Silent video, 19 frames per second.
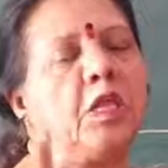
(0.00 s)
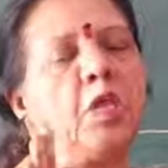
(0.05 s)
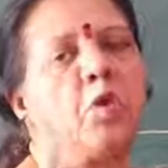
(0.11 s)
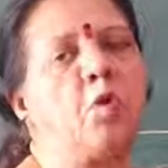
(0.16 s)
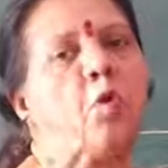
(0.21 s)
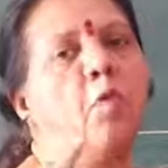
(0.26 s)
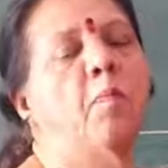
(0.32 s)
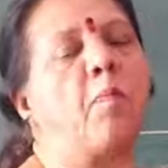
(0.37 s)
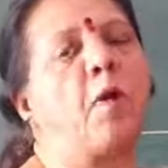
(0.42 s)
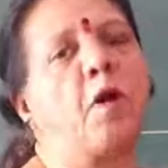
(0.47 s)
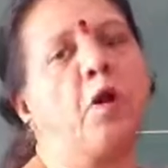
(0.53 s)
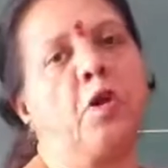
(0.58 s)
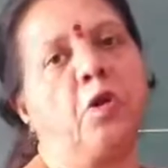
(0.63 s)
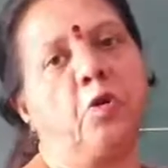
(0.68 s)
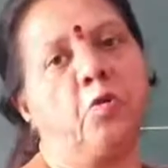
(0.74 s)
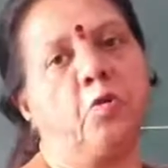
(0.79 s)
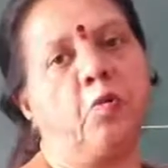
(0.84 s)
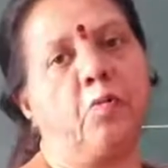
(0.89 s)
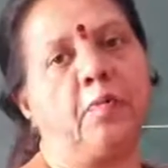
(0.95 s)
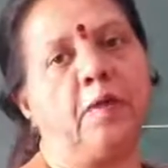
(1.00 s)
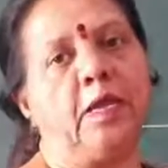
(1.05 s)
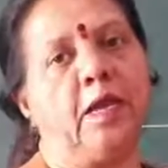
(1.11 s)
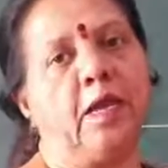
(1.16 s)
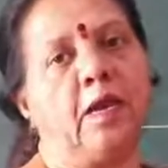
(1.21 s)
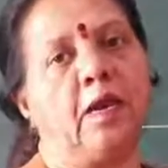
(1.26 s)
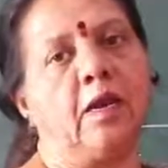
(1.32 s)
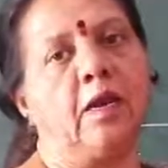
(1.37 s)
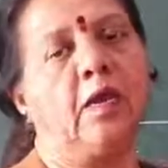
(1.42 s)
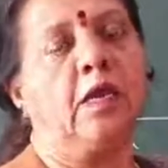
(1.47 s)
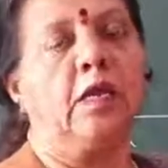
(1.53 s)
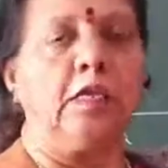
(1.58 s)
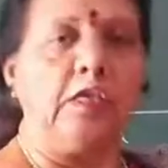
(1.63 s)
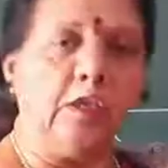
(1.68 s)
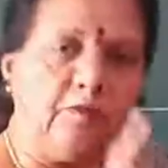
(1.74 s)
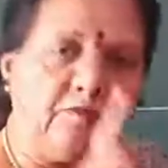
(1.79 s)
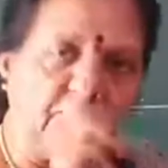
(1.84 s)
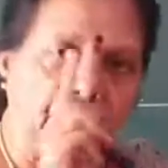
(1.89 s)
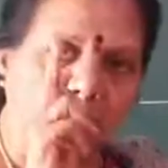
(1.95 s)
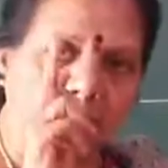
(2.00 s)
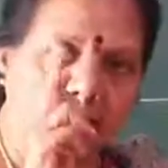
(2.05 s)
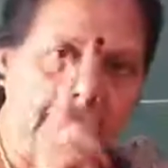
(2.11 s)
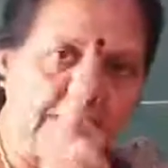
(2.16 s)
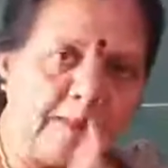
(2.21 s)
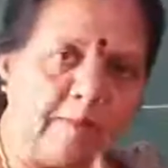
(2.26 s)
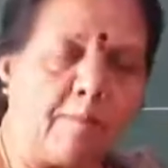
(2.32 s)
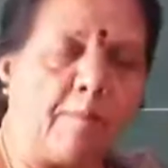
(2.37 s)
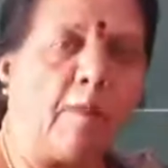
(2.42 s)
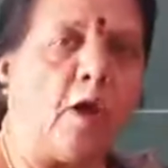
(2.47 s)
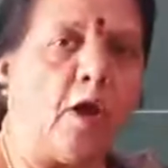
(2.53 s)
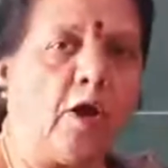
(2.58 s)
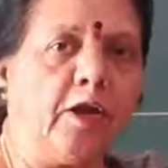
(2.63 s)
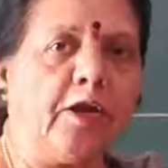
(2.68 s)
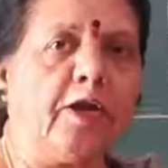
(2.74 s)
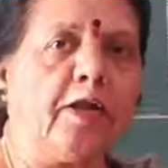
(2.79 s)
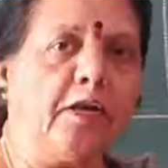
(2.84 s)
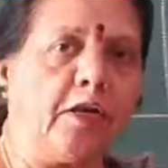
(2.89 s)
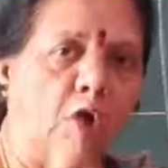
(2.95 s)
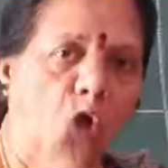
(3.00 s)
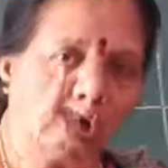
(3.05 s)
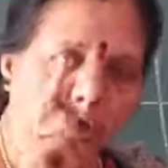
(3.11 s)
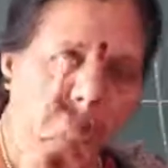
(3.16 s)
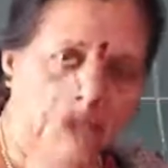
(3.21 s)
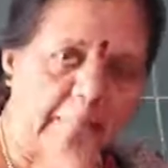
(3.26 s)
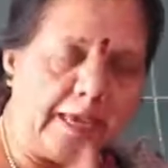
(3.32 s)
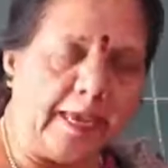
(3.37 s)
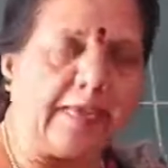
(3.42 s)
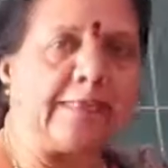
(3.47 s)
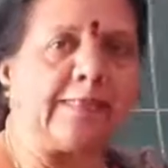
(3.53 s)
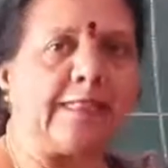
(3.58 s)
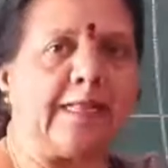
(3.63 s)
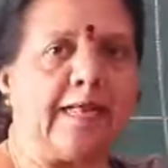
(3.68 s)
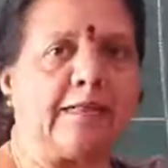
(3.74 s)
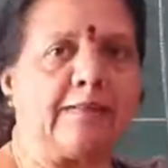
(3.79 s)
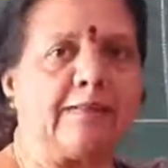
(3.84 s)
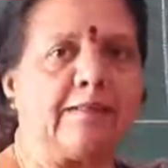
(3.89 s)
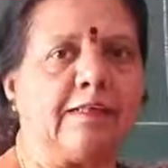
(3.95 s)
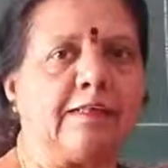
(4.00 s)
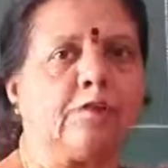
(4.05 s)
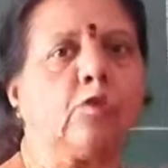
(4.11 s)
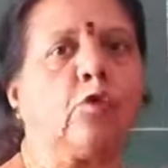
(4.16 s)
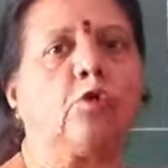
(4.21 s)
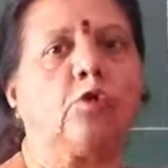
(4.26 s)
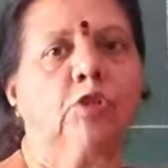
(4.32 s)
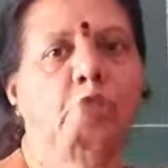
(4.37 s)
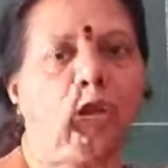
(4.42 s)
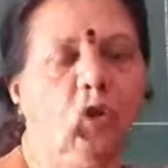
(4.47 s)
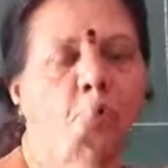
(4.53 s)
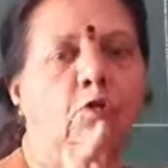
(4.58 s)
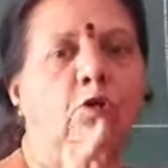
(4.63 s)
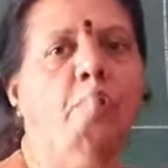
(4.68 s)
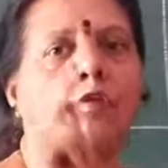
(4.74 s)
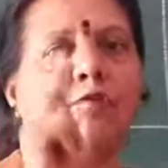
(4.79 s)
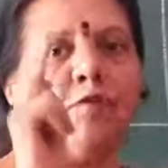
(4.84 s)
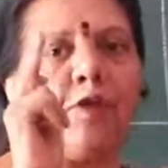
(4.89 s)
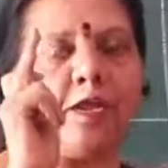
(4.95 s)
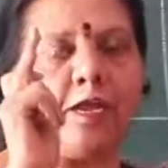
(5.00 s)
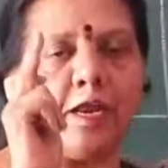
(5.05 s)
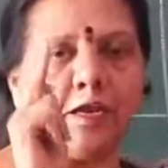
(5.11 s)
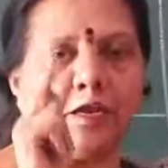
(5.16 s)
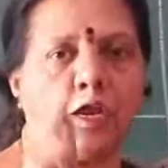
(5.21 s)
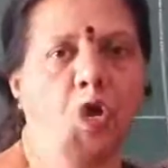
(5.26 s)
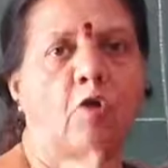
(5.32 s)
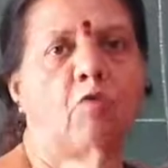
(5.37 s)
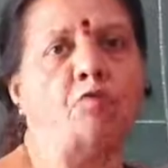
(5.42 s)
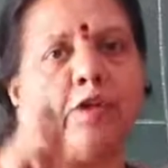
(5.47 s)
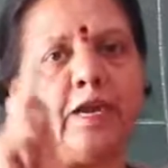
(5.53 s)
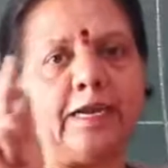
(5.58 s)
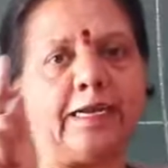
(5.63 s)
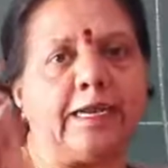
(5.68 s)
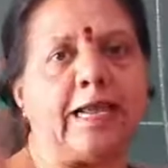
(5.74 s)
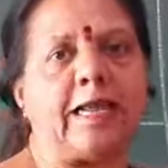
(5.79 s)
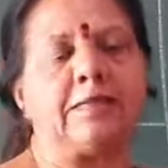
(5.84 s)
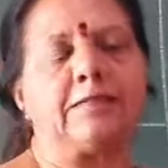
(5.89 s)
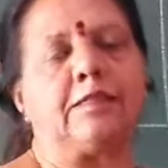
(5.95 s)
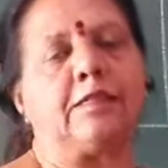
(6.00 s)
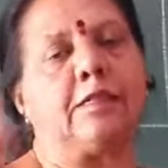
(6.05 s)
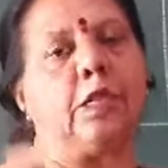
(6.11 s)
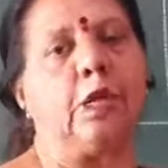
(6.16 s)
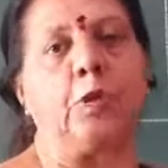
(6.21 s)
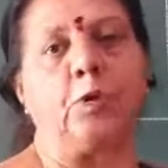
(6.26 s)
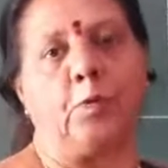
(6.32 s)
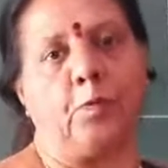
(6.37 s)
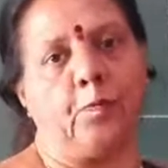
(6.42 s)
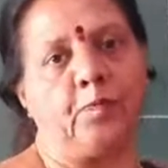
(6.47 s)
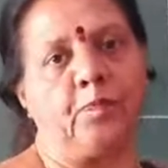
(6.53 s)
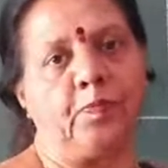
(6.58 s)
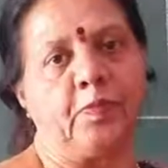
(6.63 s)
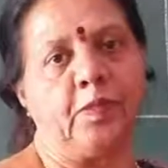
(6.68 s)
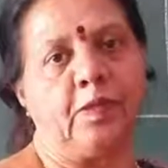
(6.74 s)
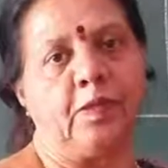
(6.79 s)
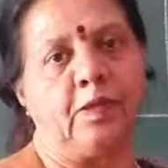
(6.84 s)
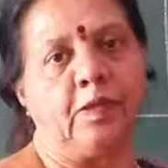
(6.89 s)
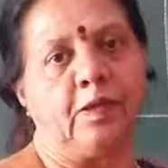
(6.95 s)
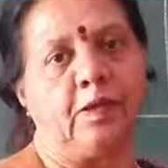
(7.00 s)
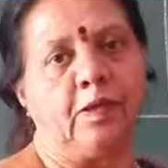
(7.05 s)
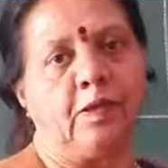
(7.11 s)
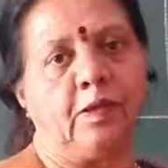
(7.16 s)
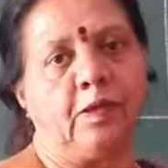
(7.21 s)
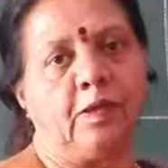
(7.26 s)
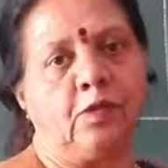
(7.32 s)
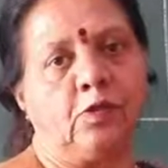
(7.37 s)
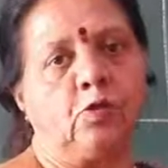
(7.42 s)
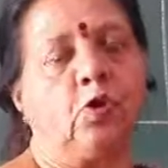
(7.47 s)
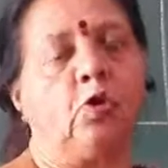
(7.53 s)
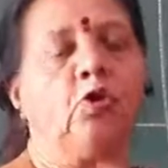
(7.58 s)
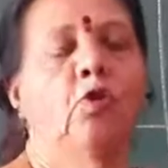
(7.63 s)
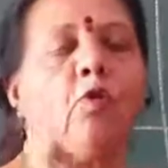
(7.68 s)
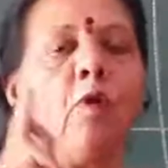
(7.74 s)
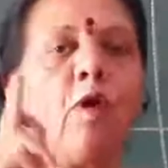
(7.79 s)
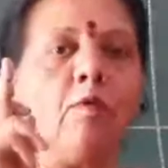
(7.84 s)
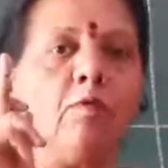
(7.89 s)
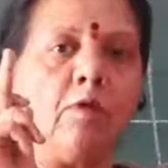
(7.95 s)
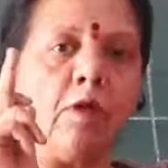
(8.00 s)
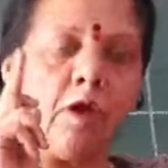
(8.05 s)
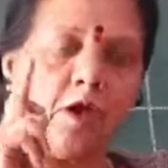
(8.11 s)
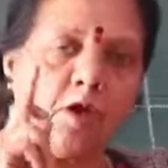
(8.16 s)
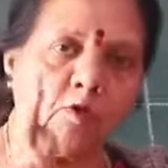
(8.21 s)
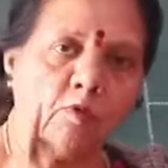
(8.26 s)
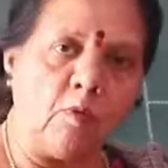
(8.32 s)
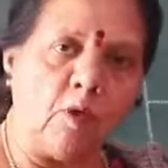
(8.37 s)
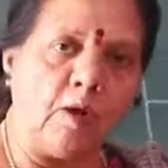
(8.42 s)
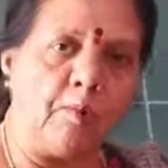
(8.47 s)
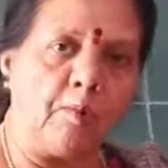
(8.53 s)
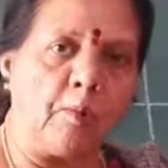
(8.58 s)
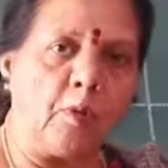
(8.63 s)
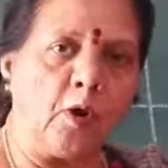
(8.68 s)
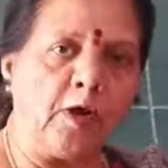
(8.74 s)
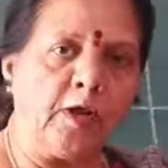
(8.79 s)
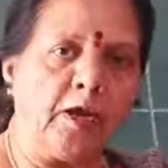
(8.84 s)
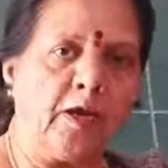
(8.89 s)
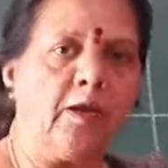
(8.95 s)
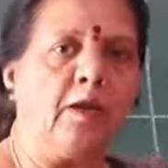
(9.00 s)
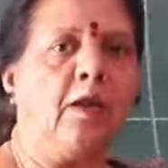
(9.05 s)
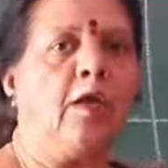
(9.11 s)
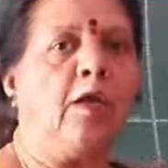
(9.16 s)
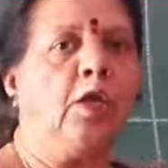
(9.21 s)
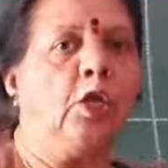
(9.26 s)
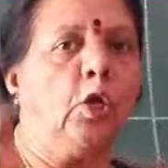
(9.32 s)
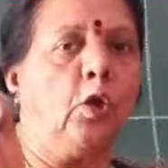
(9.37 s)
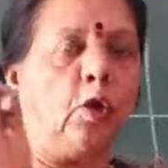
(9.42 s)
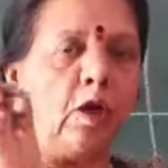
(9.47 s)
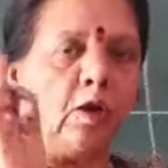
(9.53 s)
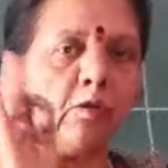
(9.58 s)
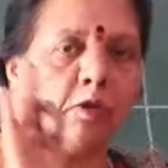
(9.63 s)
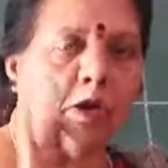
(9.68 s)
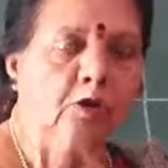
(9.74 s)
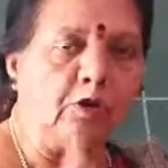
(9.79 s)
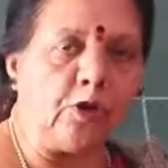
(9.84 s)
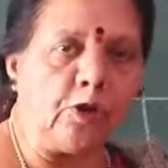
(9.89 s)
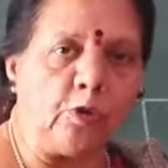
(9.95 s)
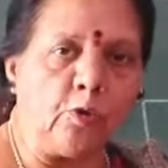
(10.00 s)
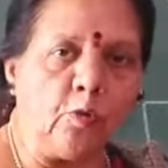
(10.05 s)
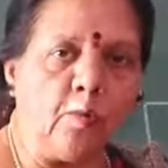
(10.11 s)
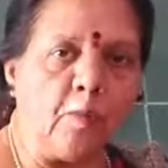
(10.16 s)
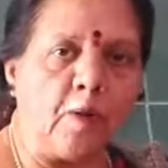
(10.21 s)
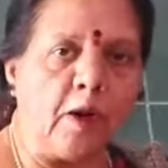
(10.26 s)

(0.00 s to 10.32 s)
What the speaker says: zero polynomial. If there is a point on the x-axis, so then only we can count it as zero. So you have learned 1 point, you have learned 2